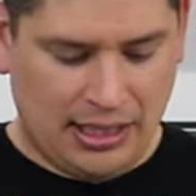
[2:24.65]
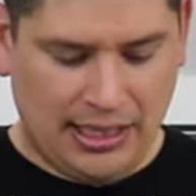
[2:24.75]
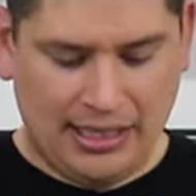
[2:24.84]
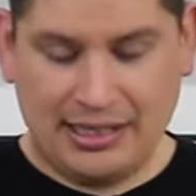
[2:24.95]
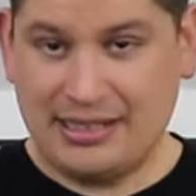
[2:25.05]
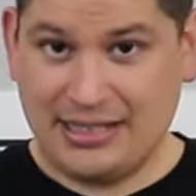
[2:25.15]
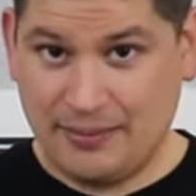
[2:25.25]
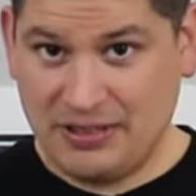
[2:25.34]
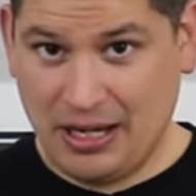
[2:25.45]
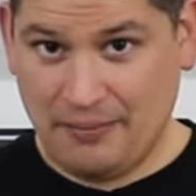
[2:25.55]
And in the
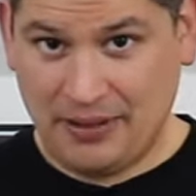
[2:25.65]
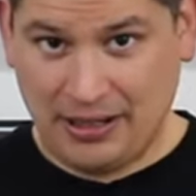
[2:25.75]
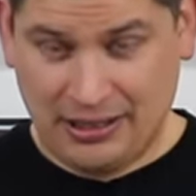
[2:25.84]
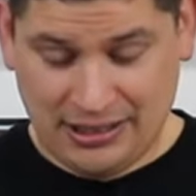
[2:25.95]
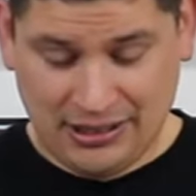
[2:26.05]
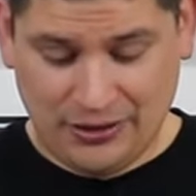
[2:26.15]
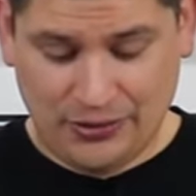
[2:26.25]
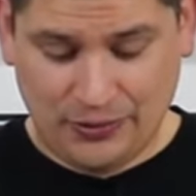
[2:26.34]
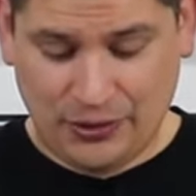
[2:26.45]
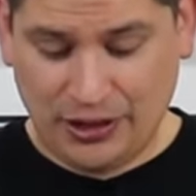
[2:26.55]
same time,
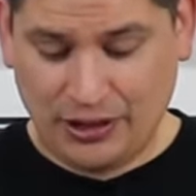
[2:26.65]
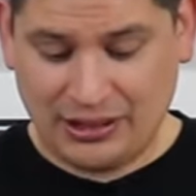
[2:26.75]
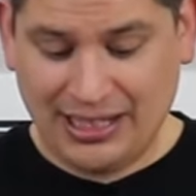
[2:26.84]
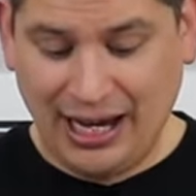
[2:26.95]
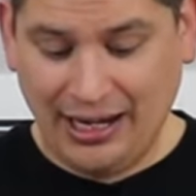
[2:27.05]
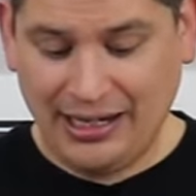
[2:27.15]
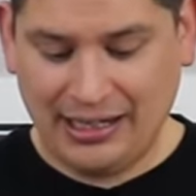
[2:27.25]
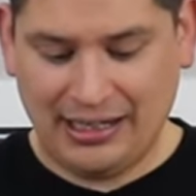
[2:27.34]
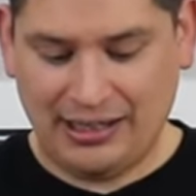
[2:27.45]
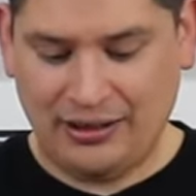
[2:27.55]
we're gonna tie
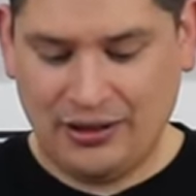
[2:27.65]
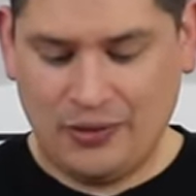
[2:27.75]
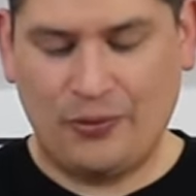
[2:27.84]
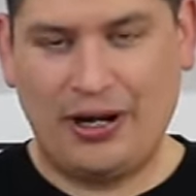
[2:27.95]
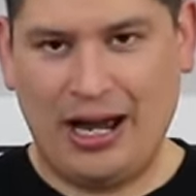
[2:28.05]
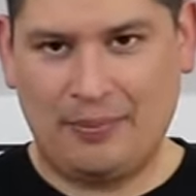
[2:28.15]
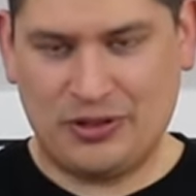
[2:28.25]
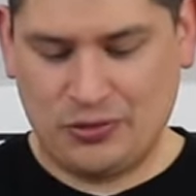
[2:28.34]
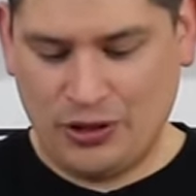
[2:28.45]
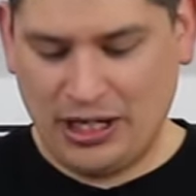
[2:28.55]
in what
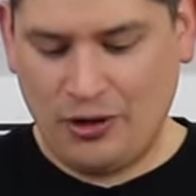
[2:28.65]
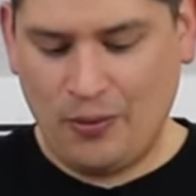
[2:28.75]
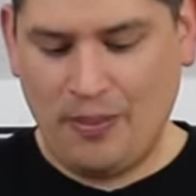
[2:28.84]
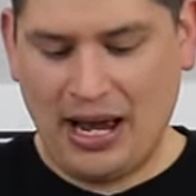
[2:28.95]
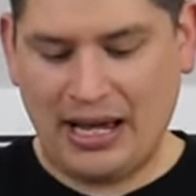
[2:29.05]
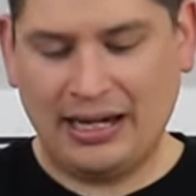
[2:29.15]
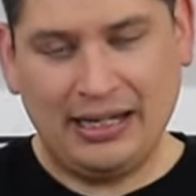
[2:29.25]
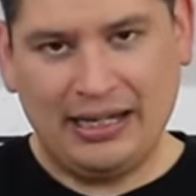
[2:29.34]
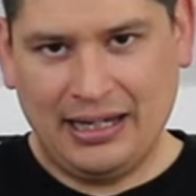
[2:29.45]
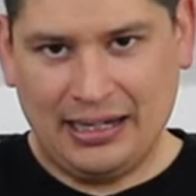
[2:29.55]
happens when they go bad
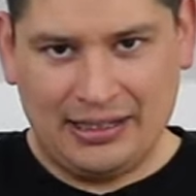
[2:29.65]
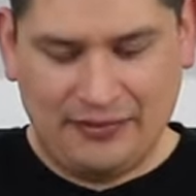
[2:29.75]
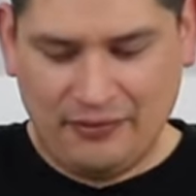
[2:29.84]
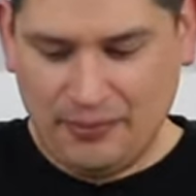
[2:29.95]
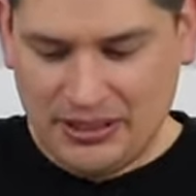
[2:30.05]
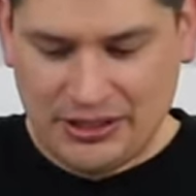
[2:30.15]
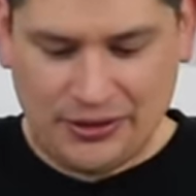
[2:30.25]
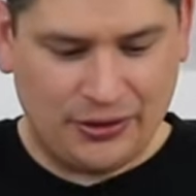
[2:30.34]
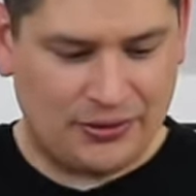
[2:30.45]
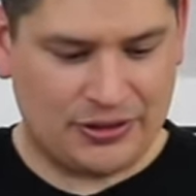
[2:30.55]
in a different
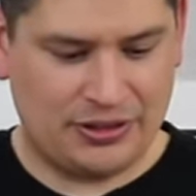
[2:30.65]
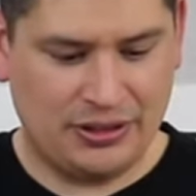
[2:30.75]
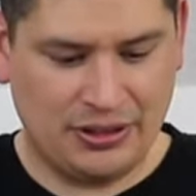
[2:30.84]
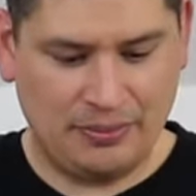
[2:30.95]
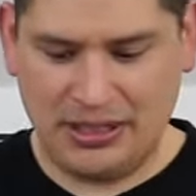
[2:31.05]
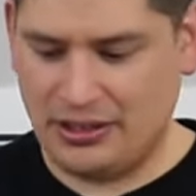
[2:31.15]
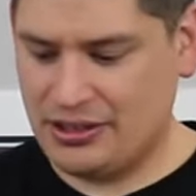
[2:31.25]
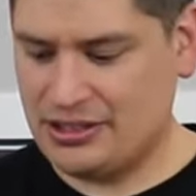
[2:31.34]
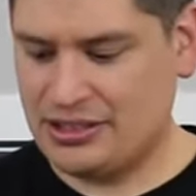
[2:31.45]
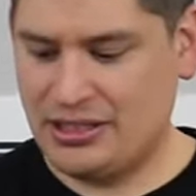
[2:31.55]
materials.
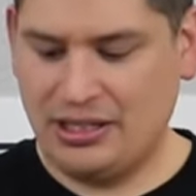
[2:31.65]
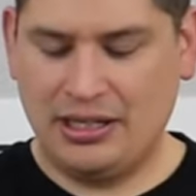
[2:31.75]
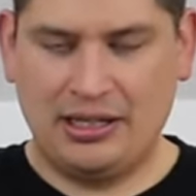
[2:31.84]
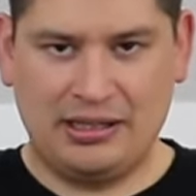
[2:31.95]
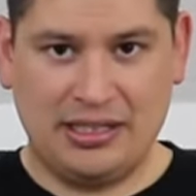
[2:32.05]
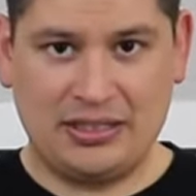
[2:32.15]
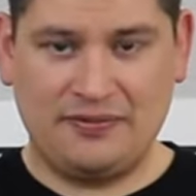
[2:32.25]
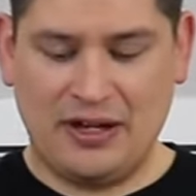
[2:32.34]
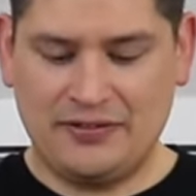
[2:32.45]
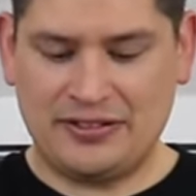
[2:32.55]
Because this
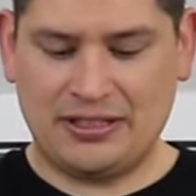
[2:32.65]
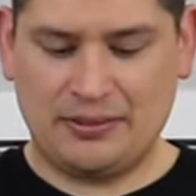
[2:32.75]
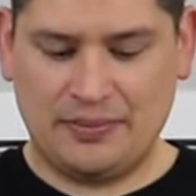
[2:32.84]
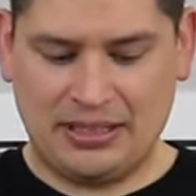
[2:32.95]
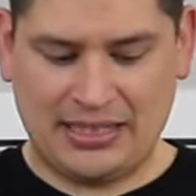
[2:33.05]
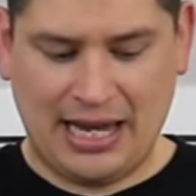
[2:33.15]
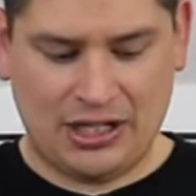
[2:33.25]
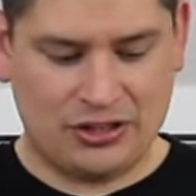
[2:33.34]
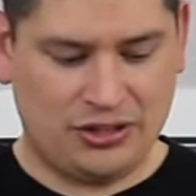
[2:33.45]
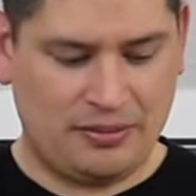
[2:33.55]
valve stem is
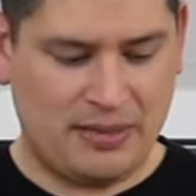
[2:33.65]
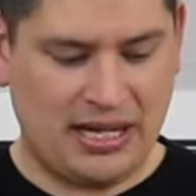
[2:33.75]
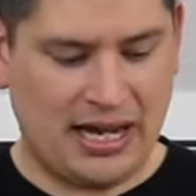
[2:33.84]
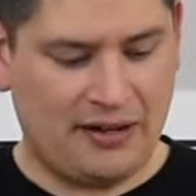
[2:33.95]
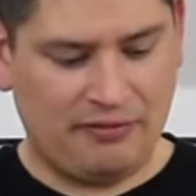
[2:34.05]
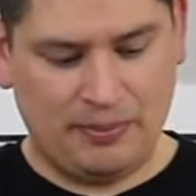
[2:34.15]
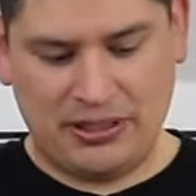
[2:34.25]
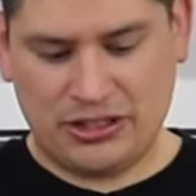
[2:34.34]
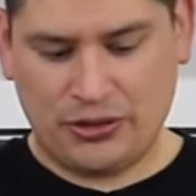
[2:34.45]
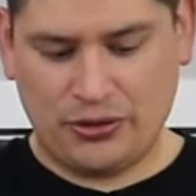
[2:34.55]
actually made out of a
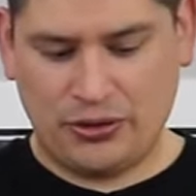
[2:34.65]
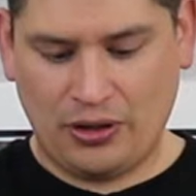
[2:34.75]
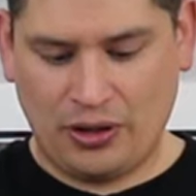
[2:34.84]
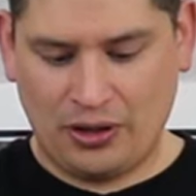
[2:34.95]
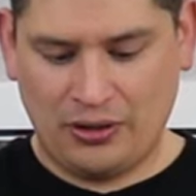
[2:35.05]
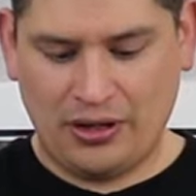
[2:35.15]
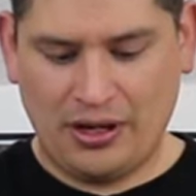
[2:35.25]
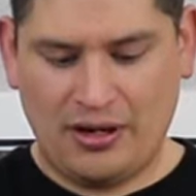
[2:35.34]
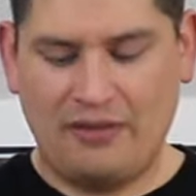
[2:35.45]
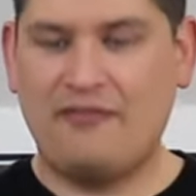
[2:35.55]
material called
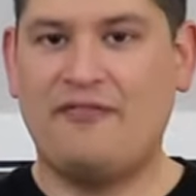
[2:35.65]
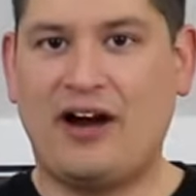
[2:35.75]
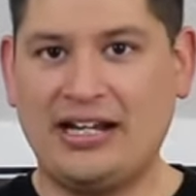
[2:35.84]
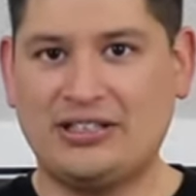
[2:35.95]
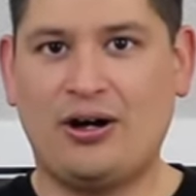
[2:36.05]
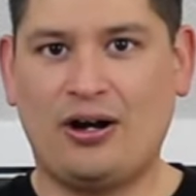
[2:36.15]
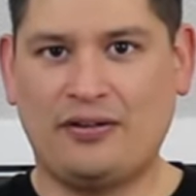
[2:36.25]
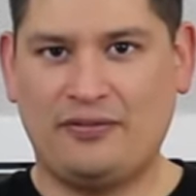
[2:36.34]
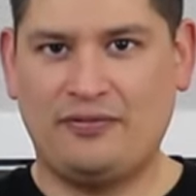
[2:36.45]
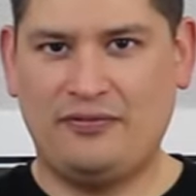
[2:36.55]

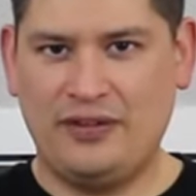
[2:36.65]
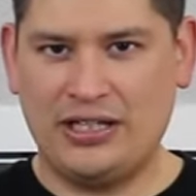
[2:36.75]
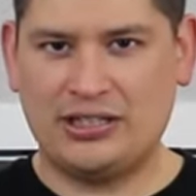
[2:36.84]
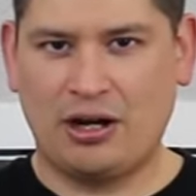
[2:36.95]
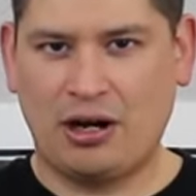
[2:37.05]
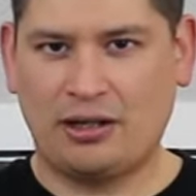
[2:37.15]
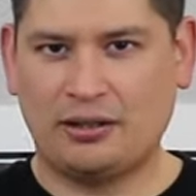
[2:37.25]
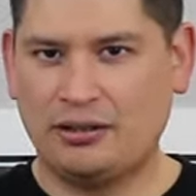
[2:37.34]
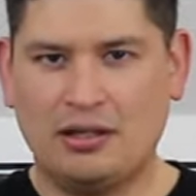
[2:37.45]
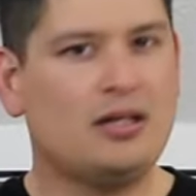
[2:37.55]
Viton.
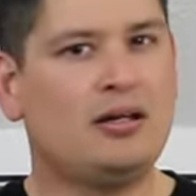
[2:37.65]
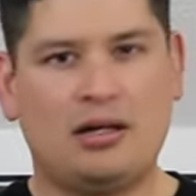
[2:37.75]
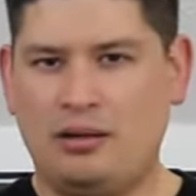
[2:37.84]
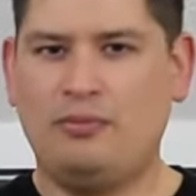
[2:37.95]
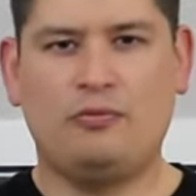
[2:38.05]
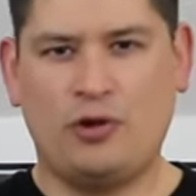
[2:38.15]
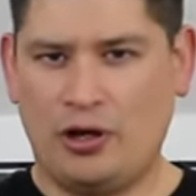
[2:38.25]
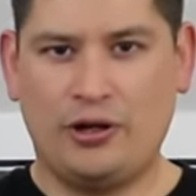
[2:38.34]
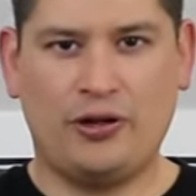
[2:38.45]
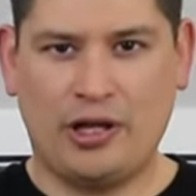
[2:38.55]
We
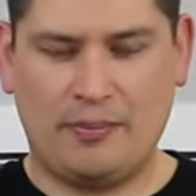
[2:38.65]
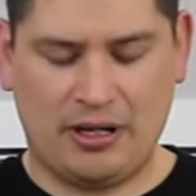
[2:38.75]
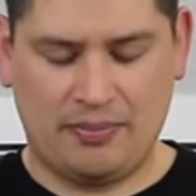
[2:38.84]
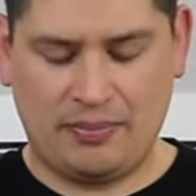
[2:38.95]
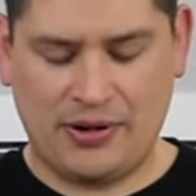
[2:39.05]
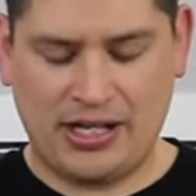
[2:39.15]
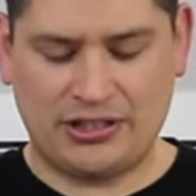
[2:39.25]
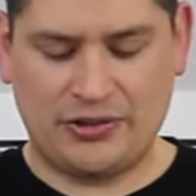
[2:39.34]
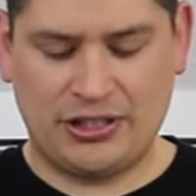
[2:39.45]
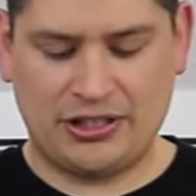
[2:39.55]
all know that my
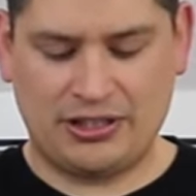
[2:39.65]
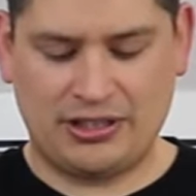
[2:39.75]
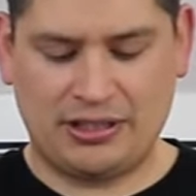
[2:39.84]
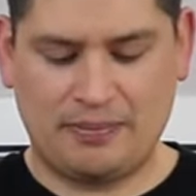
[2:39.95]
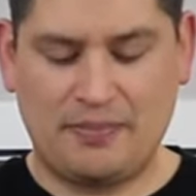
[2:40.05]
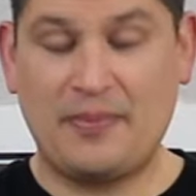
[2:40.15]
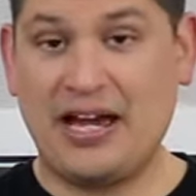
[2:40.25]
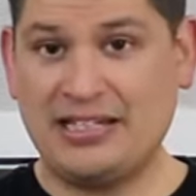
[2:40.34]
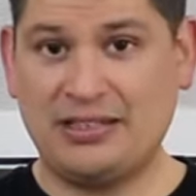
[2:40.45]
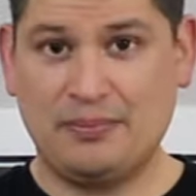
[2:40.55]
pronunciation isn't the
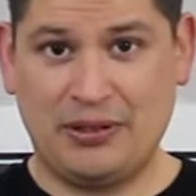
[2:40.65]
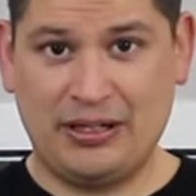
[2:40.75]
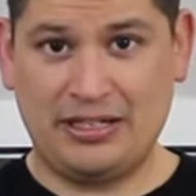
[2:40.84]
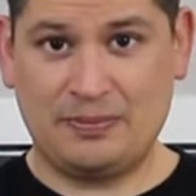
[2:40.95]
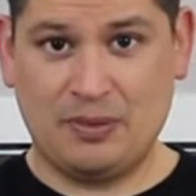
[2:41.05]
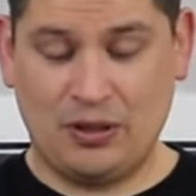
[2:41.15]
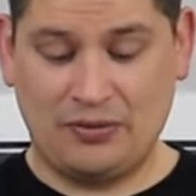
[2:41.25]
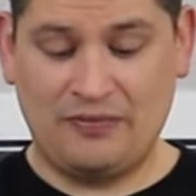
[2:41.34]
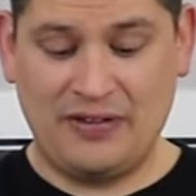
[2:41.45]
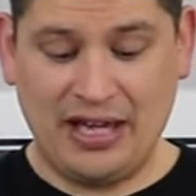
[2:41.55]
best, but it is
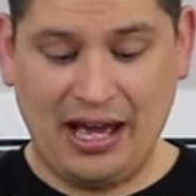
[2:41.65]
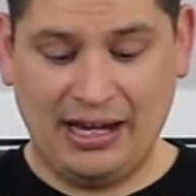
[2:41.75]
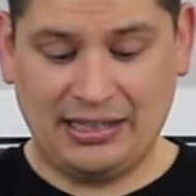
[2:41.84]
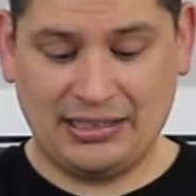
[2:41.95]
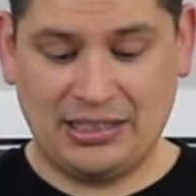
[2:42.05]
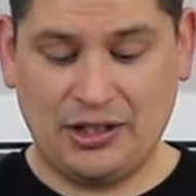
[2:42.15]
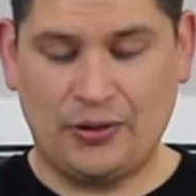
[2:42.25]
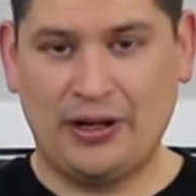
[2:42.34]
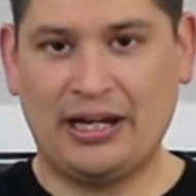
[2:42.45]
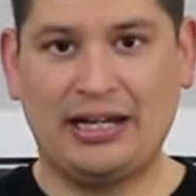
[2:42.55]
spelled
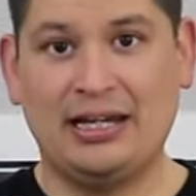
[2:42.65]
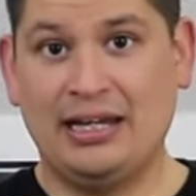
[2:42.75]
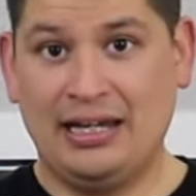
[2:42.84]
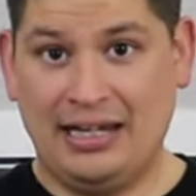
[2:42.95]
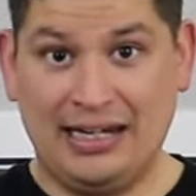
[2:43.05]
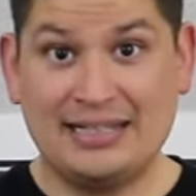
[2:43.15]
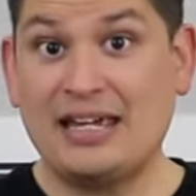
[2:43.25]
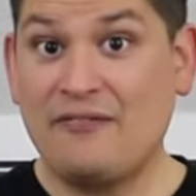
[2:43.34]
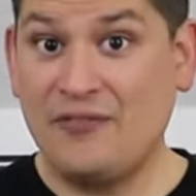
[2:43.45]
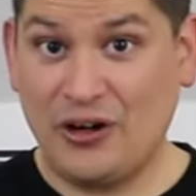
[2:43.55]
V-I-T-O-N. And it is
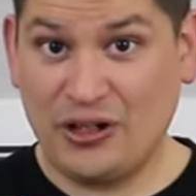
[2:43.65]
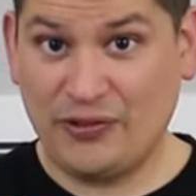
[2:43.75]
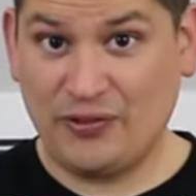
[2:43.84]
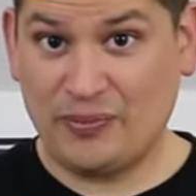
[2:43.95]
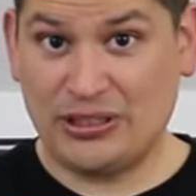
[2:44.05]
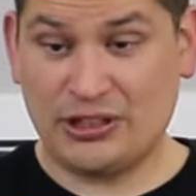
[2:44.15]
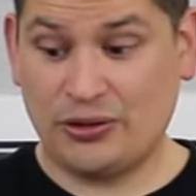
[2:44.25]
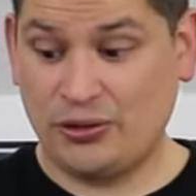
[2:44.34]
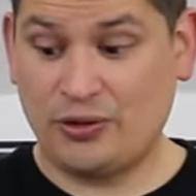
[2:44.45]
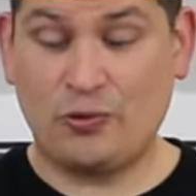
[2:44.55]
a very different
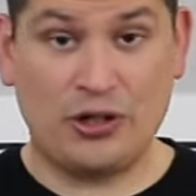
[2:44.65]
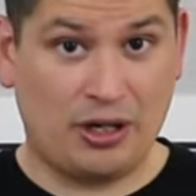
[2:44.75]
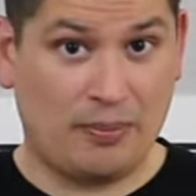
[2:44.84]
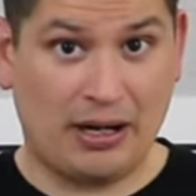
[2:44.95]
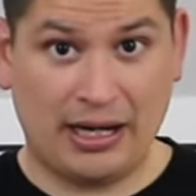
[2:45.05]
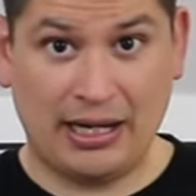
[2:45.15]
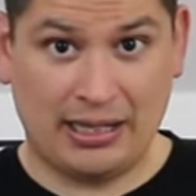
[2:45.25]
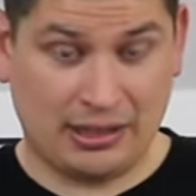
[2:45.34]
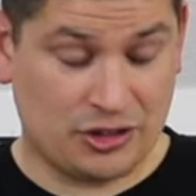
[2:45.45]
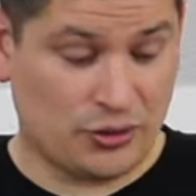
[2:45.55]
material than what you could buy
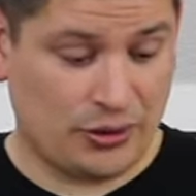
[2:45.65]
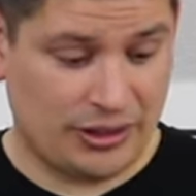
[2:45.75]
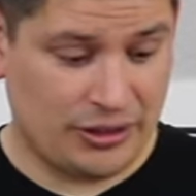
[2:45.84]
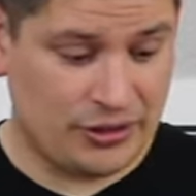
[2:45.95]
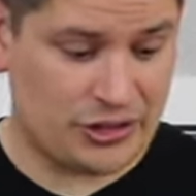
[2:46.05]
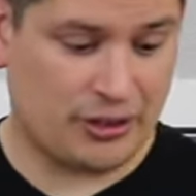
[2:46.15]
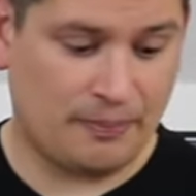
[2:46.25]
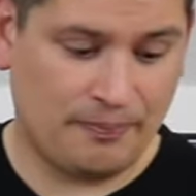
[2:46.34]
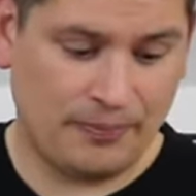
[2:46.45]
at the Toyota dealership.